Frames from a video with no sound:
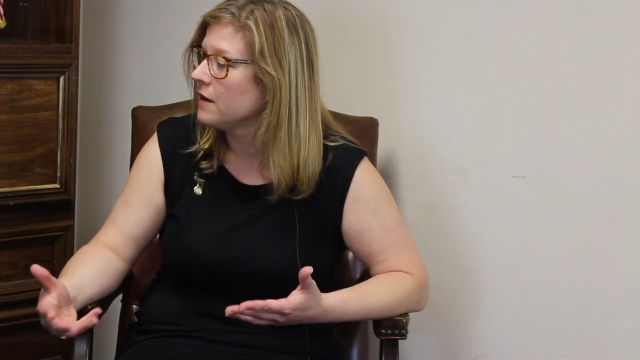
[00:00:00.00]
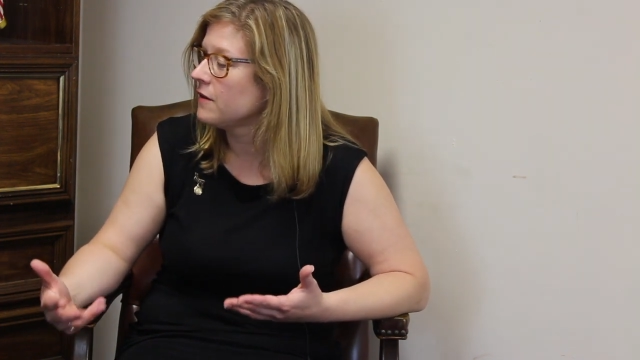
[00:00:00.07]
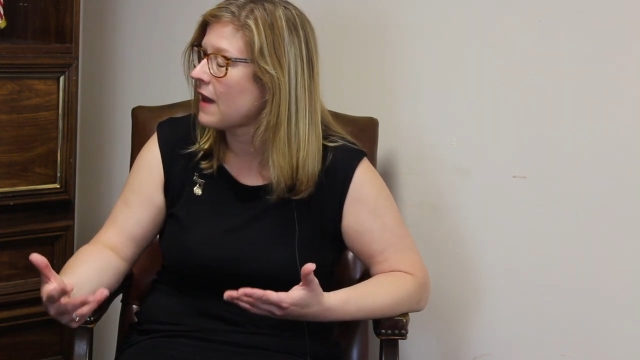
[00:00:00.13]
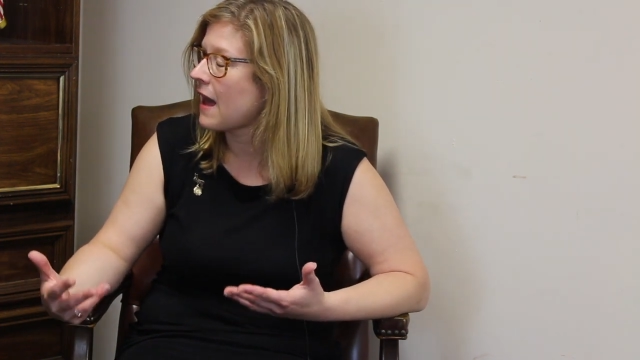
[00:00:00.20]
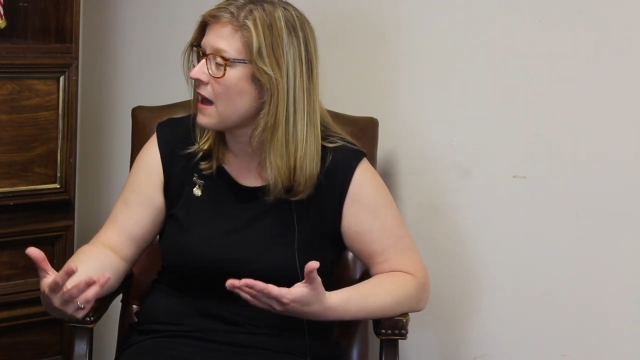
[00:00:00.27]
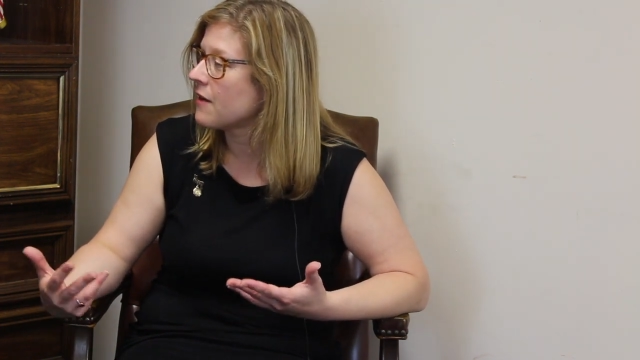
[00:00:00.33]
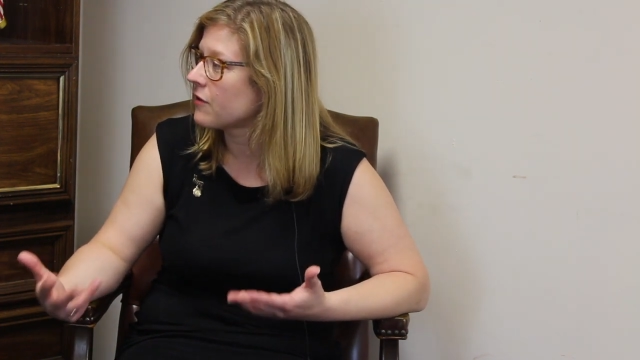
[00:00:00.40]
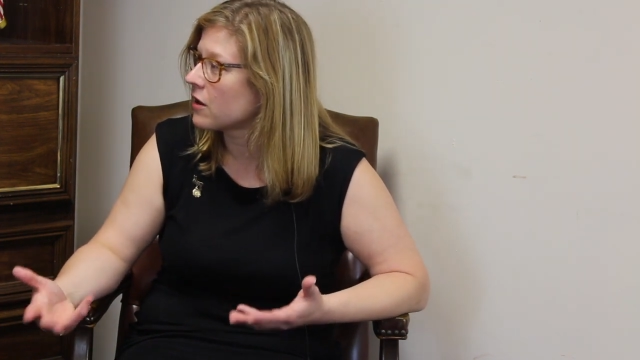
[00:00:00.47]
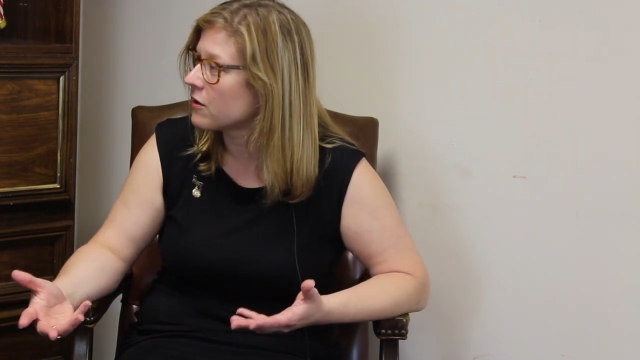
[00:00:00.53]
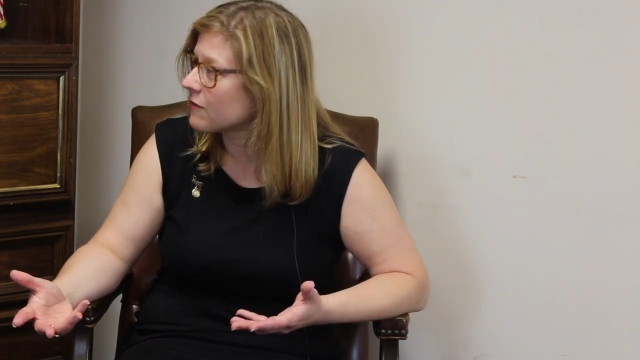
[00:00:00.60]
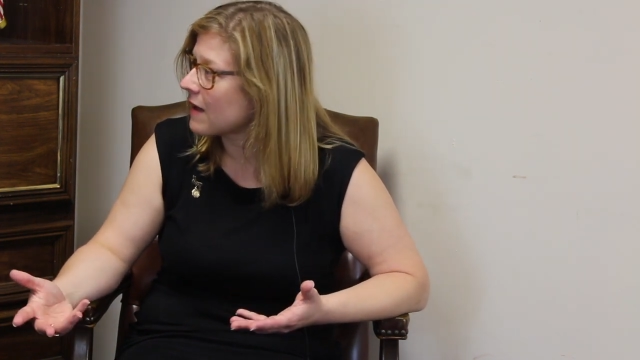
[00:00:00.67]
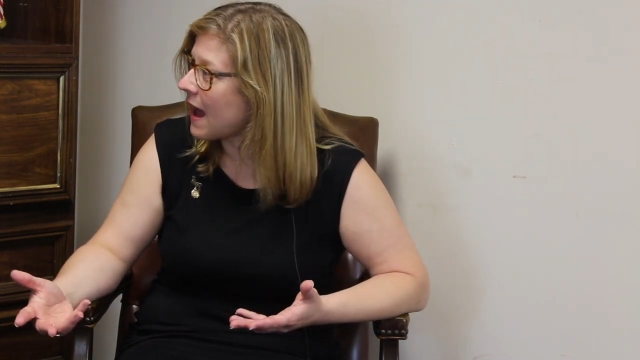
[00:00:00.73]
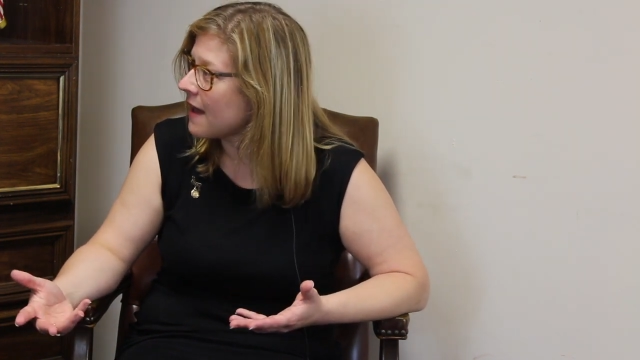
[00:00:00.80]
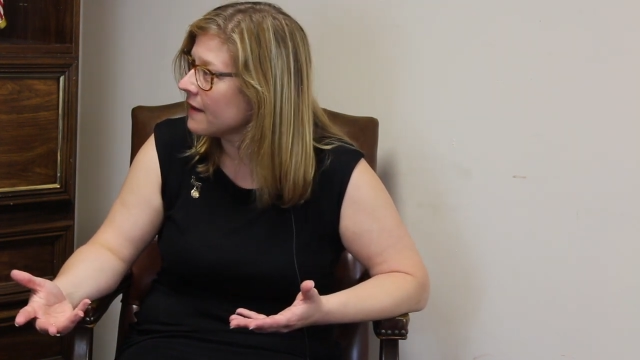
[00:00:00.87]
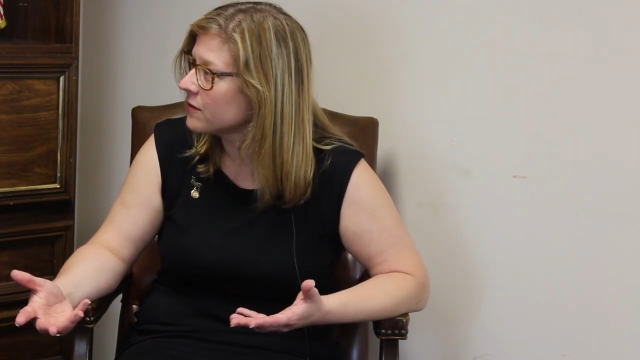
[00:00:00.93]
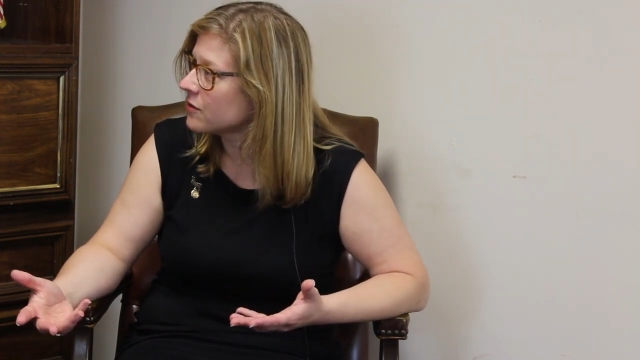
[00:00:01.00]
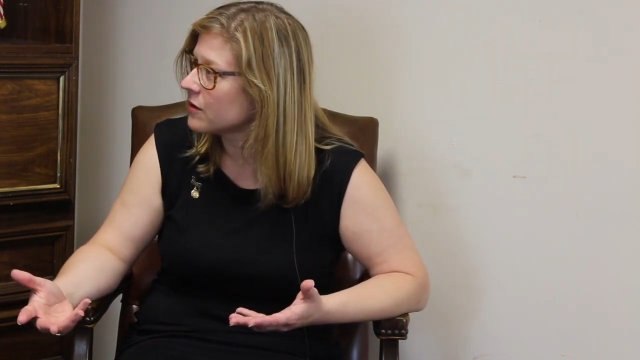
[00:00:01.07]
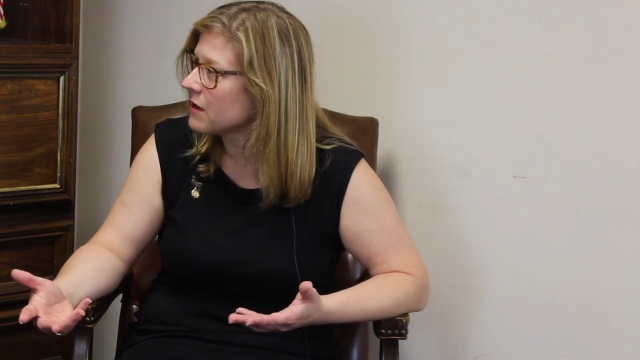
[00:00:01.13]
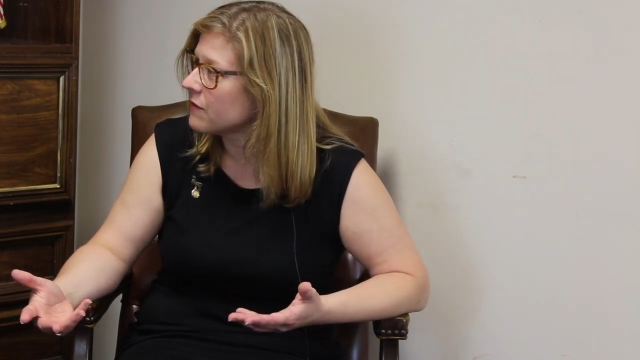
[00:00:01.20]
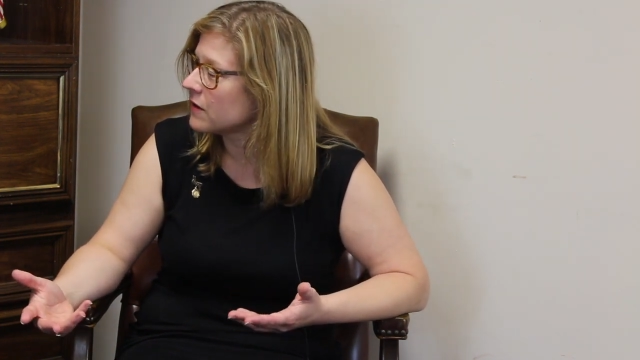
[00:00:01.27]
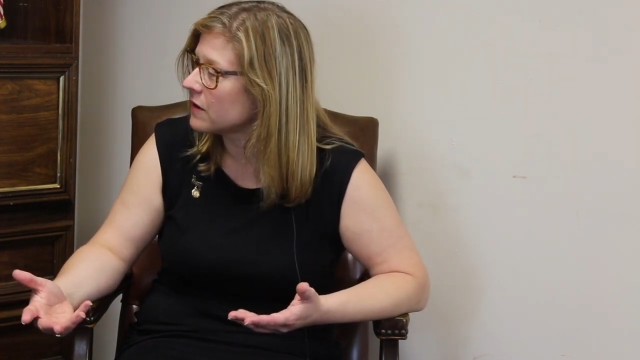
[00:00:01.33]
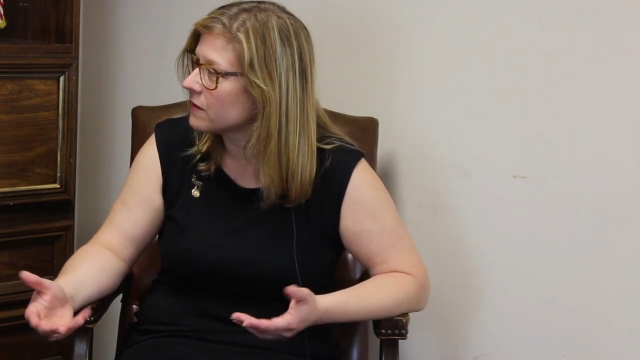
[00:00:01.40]
to have harassed or
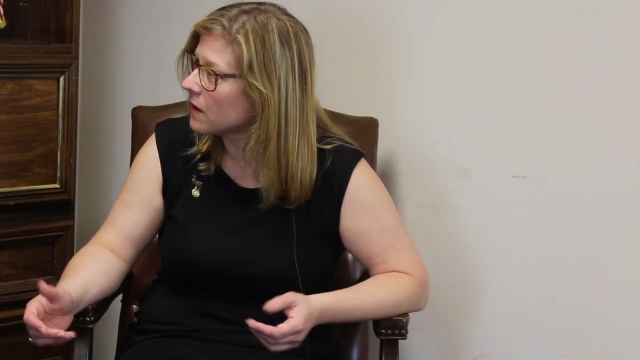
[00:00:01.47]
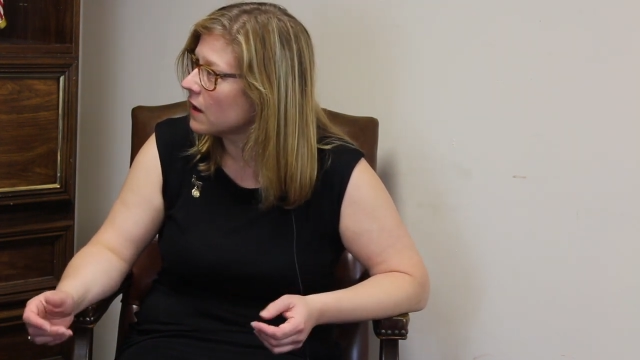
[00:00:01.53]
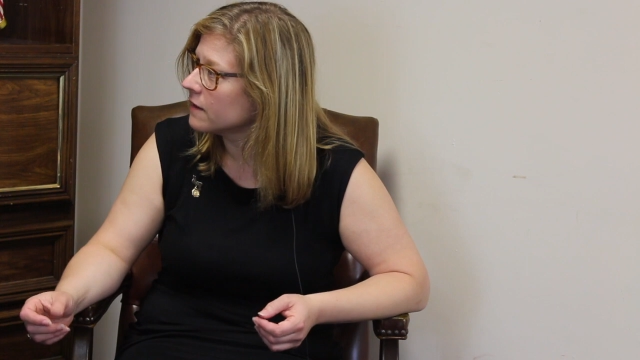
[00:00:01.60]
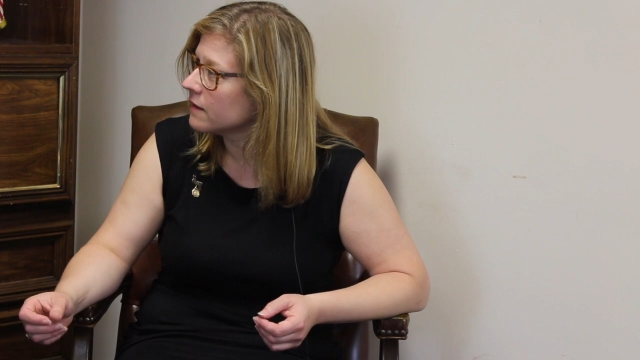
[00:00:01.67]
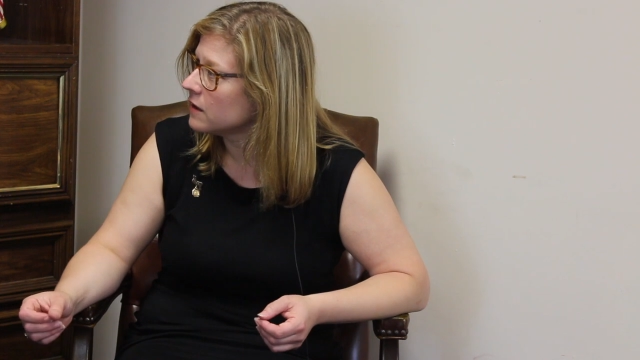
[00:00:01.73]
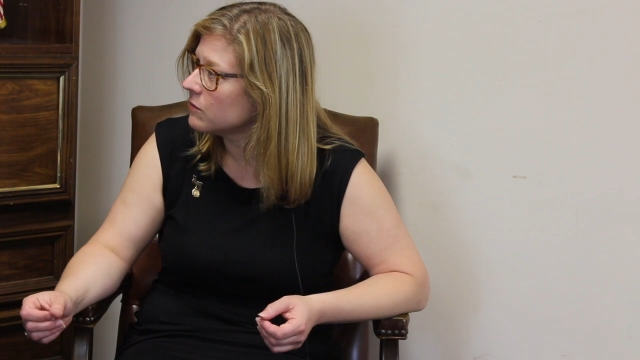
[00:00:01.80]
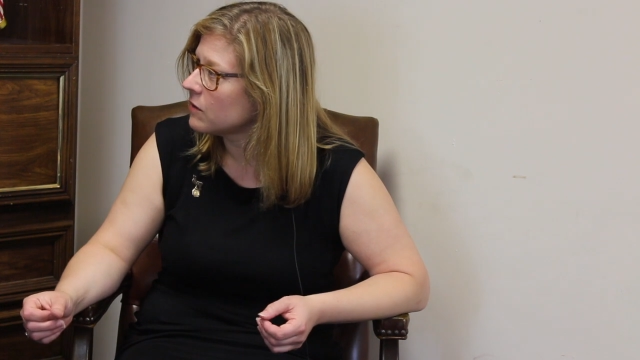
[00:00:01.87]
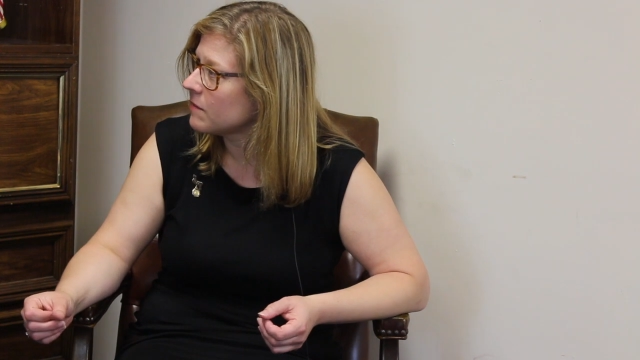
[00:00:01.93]
even assaulted a